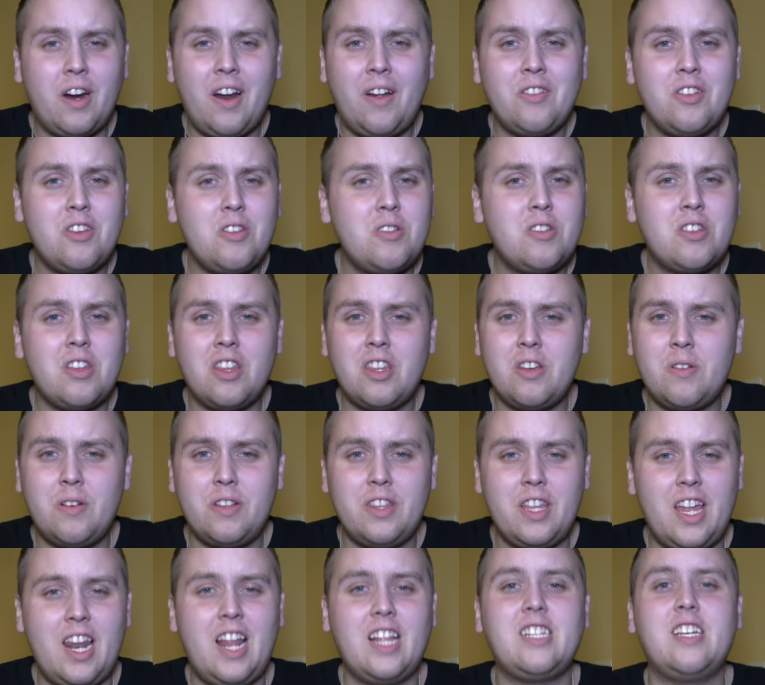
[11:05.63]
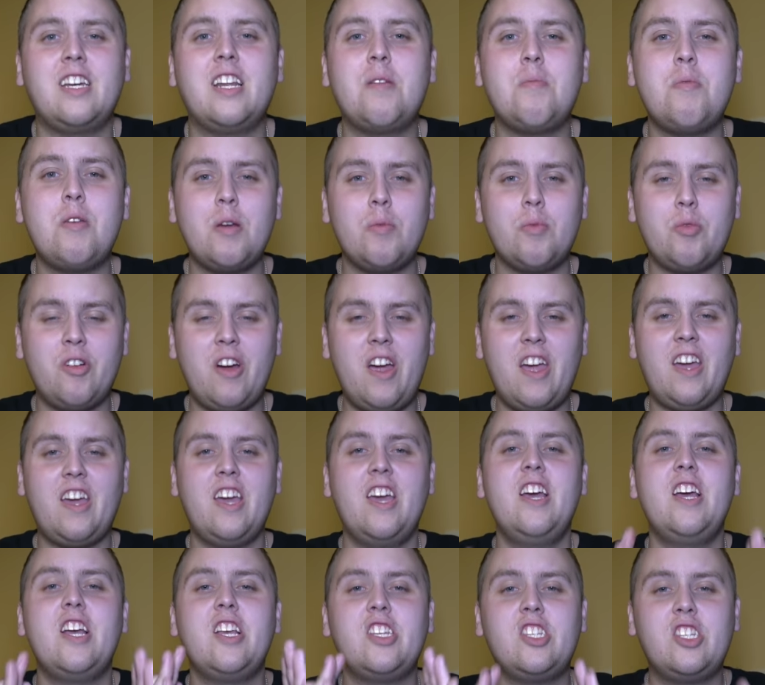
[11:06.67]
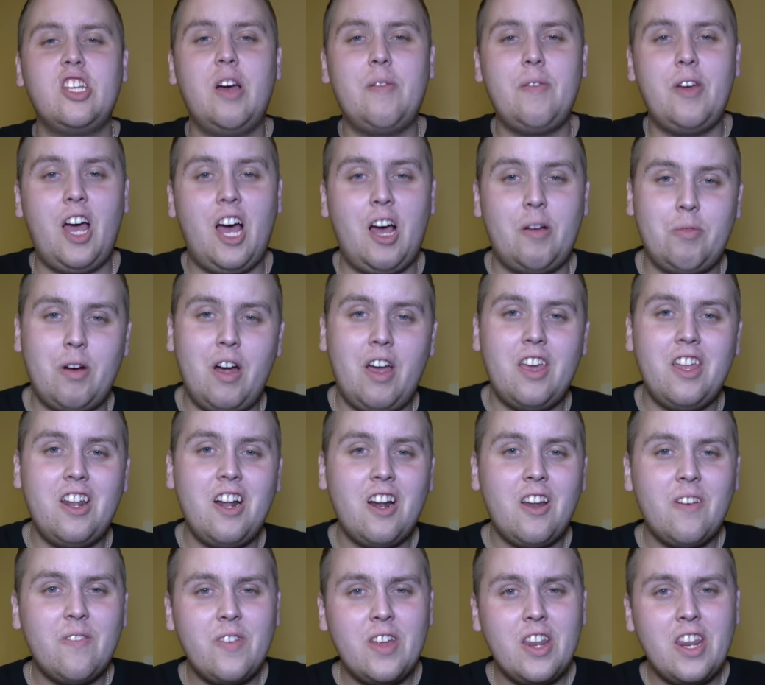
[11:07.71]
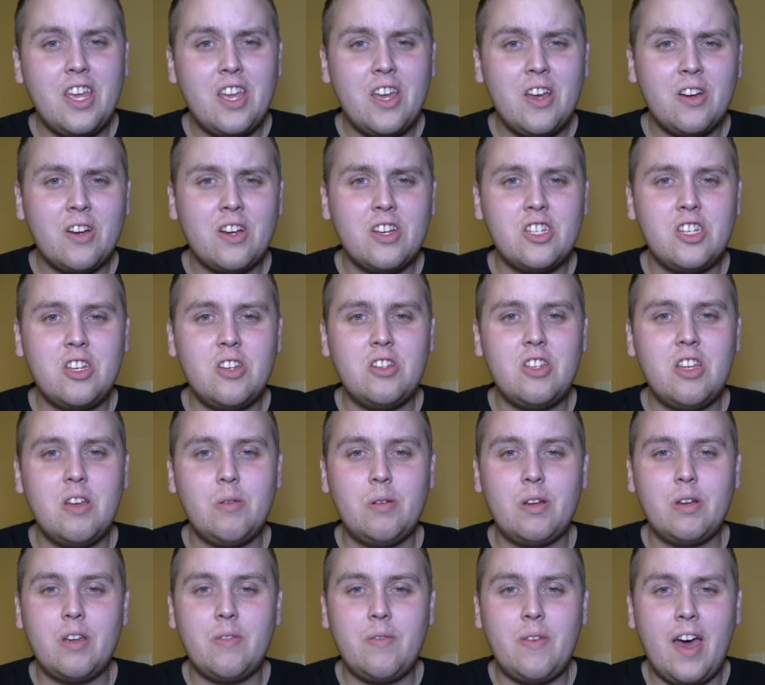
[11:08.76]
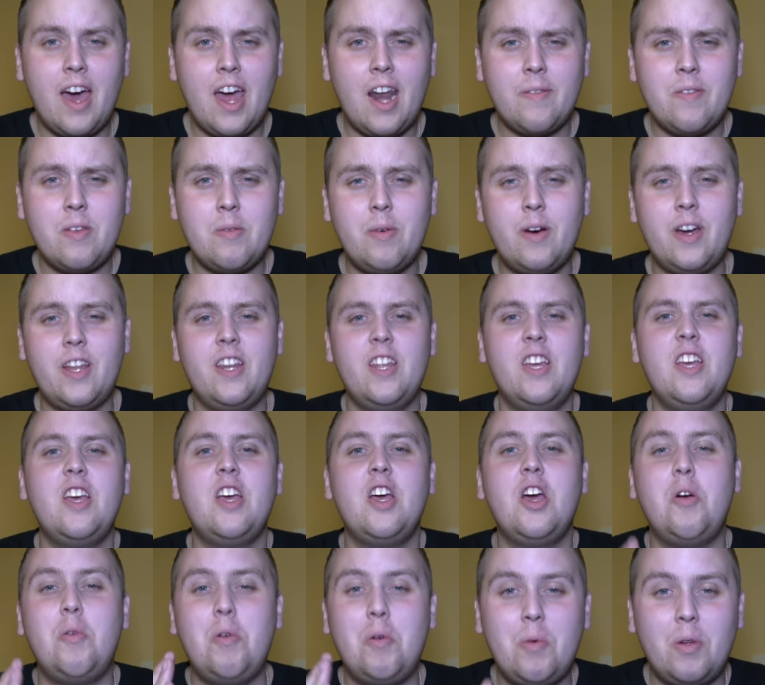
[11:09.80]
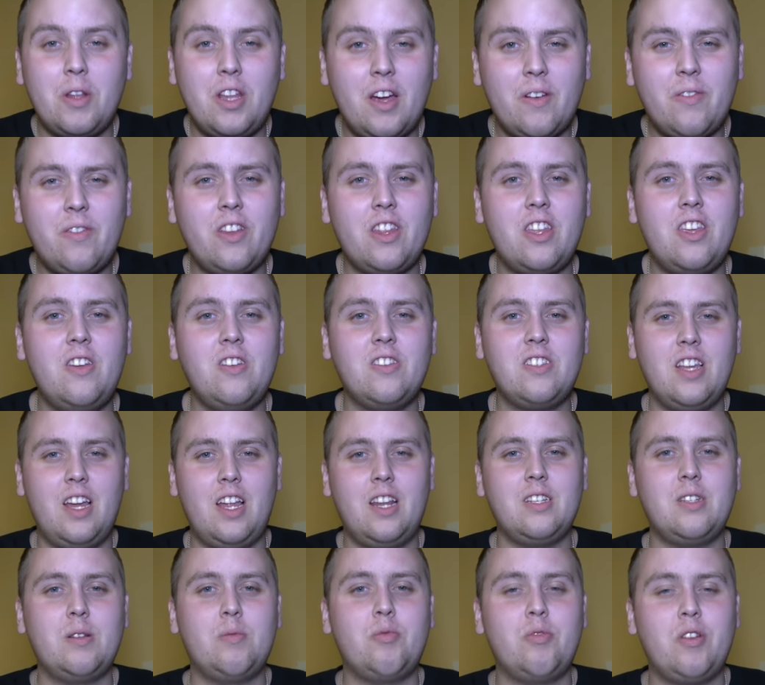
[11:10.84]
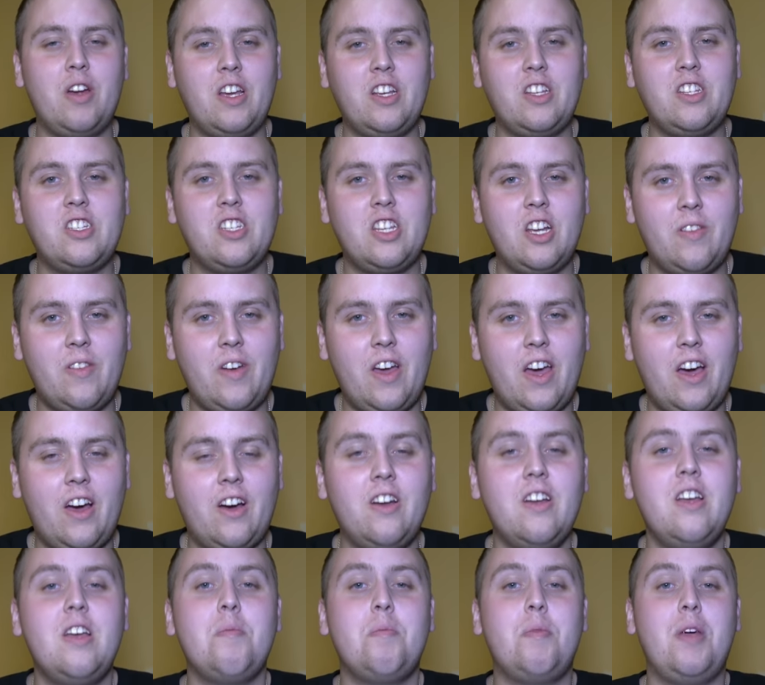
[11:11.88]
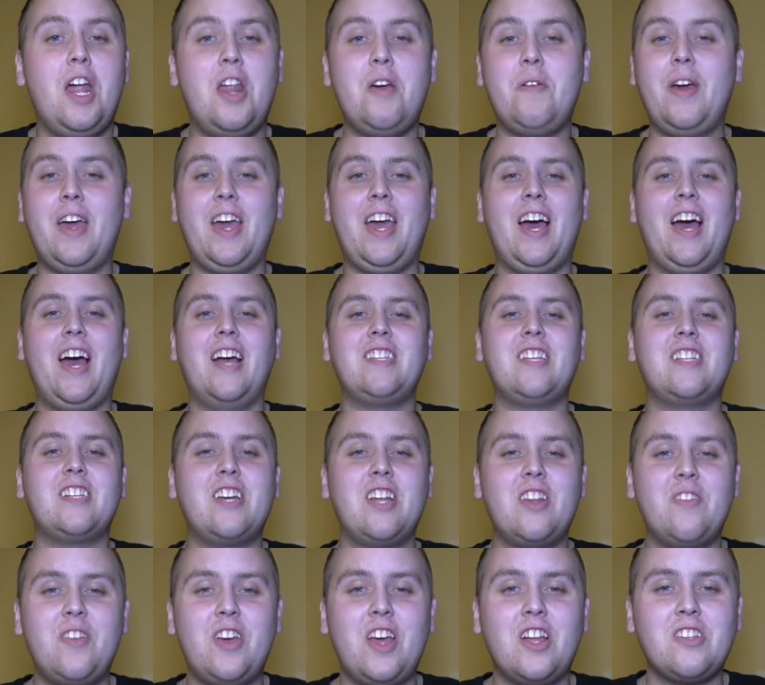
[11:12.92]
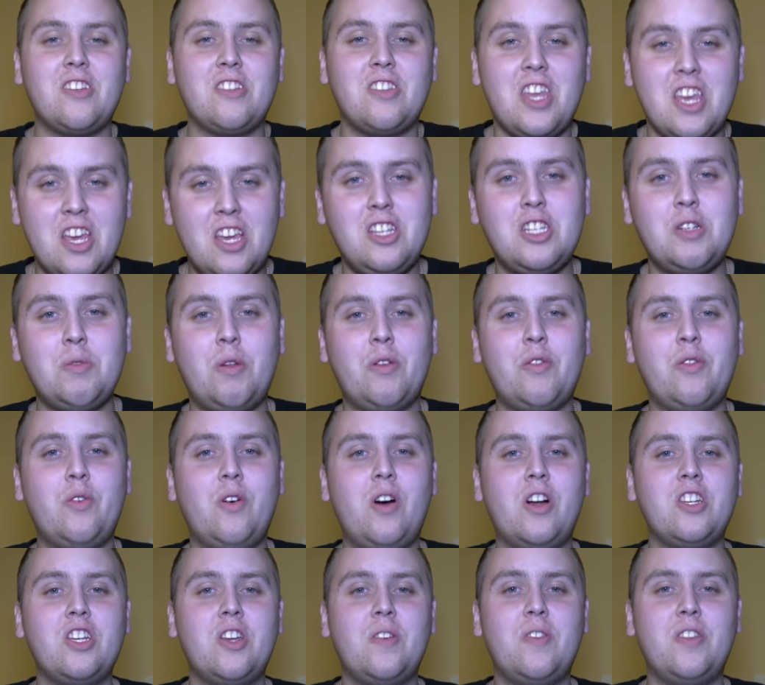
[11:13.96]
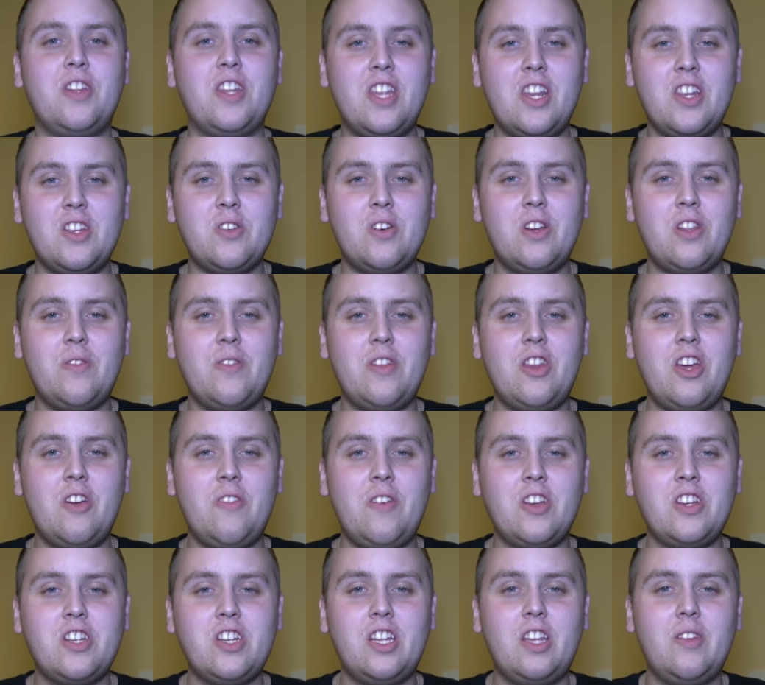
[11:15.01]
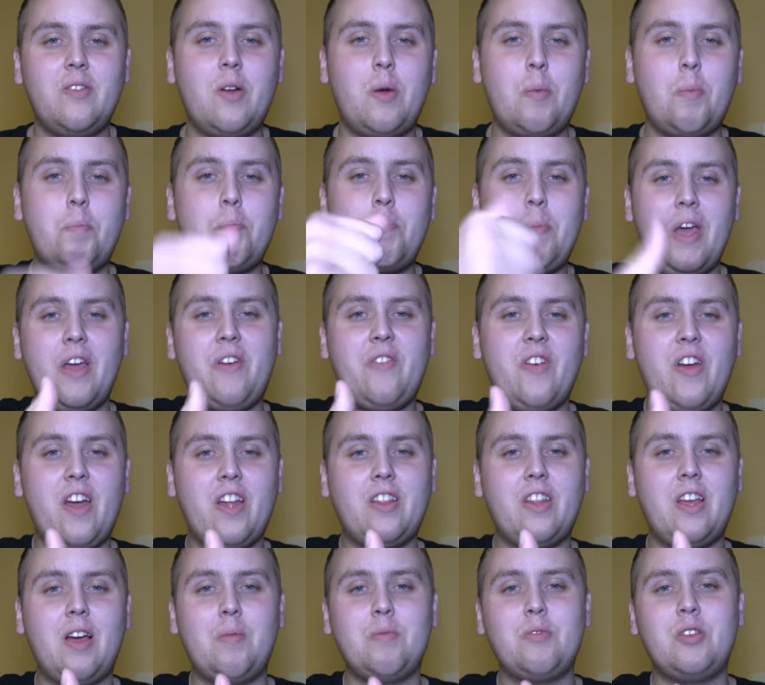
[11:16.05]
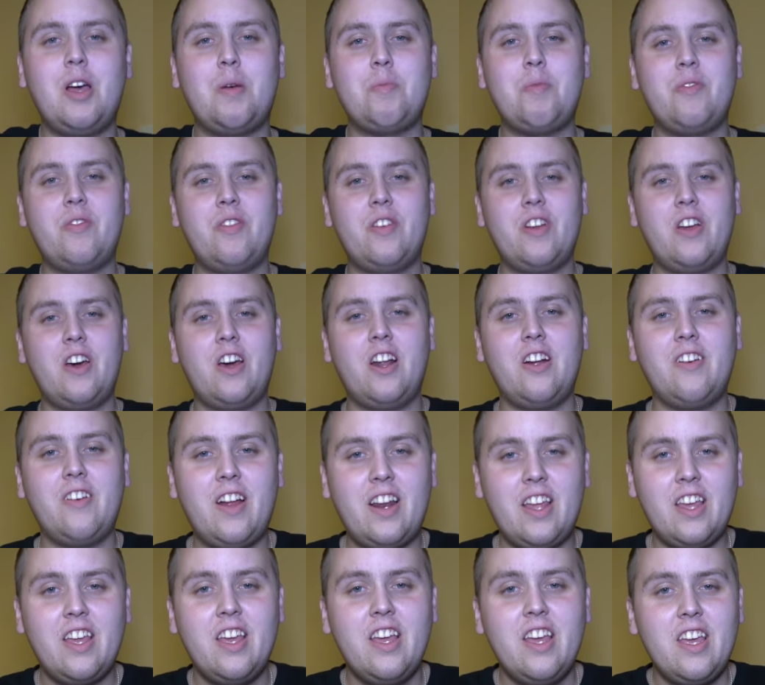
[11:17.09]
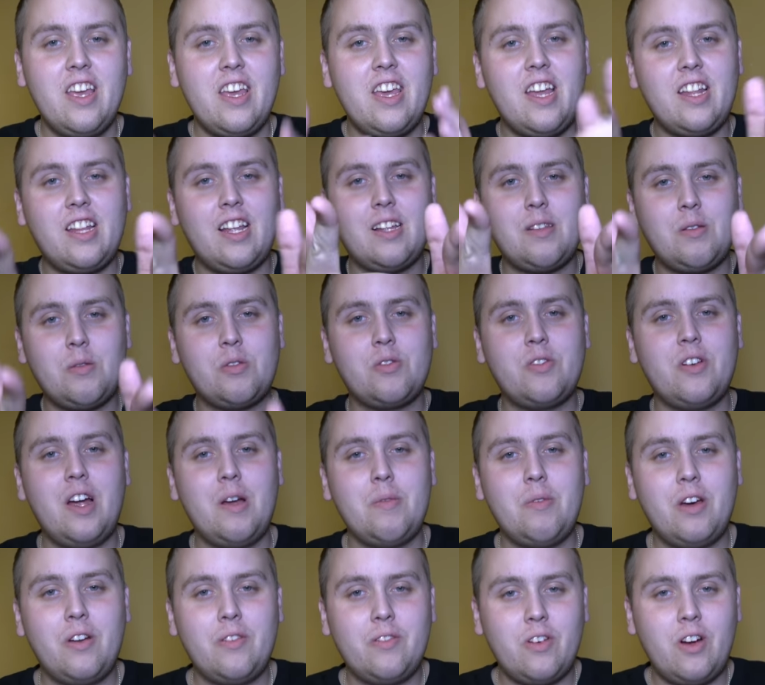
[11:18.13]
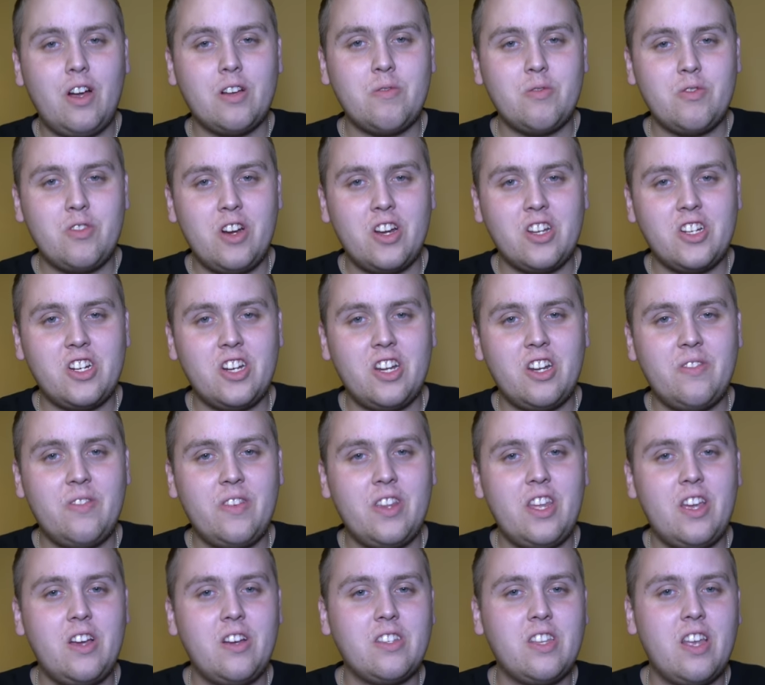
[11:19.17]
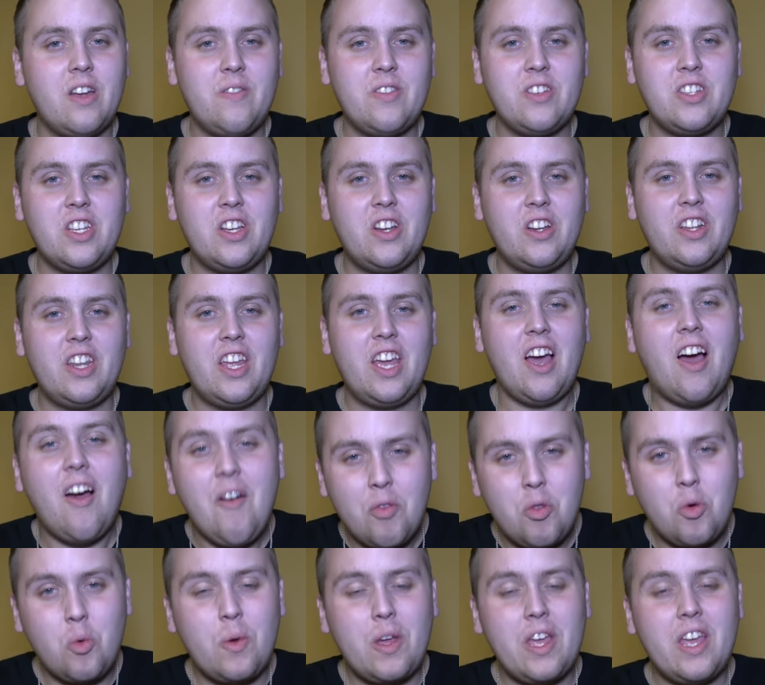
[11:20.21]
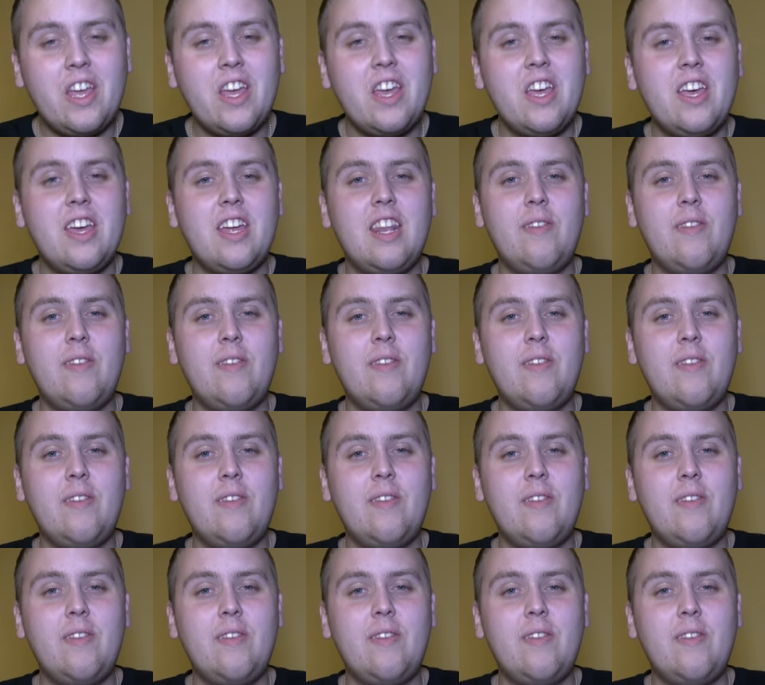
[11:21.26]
We're gonna have to do something with that. That's gonna be a prank somehow. Probably not on video, because YouTube will get mad at me, but we will definitely use that as a prank somehow. But anyway, guys, it's gonna be it. So thank you so much for watching. If you did enjoy the video, make sure you leave it a big fat thumbs up. If you're not already, hit that subscribe button for awesome treasure hunting videos every single day of the week.